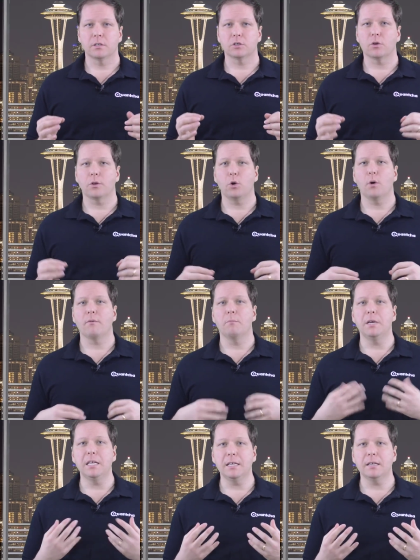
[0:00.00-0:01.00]
so that you have
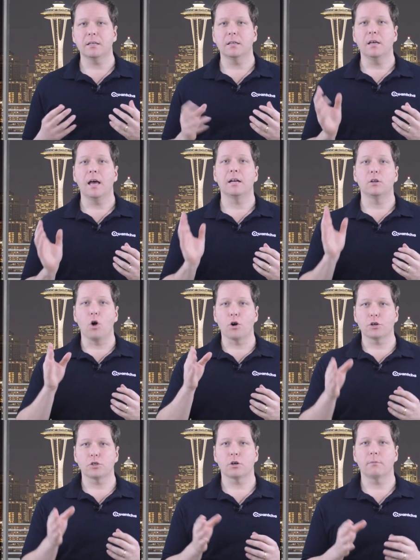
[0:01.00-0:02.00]
immediate and
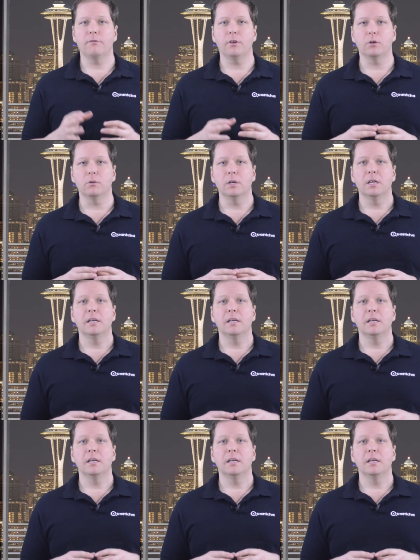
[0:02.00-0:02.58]
longer-term view